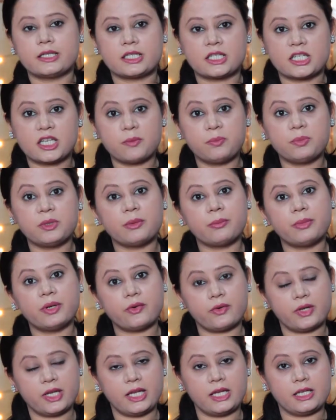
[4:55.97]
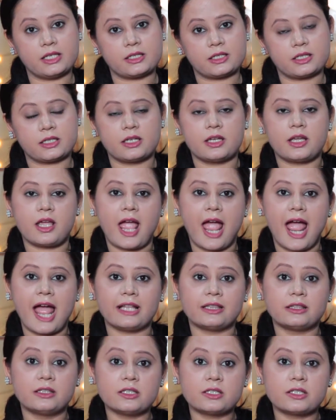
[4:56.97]
Tip number 8,
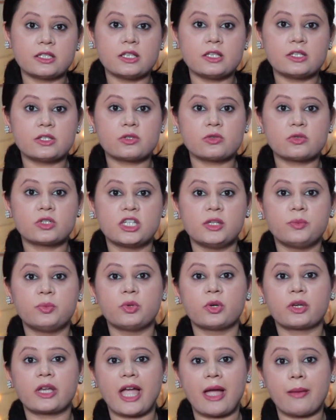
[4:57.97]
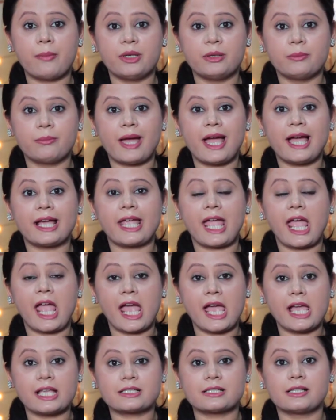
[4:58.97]
and this is to keep your cabin bag
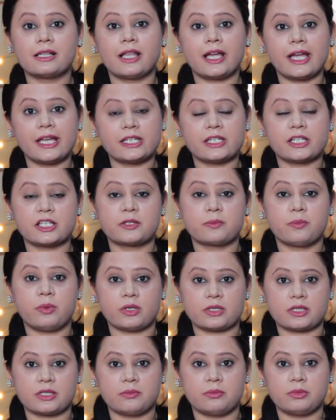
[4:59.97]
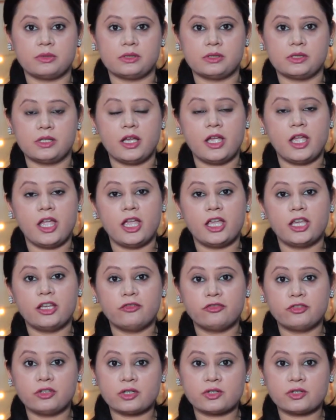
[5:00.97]
as light as possible. If you're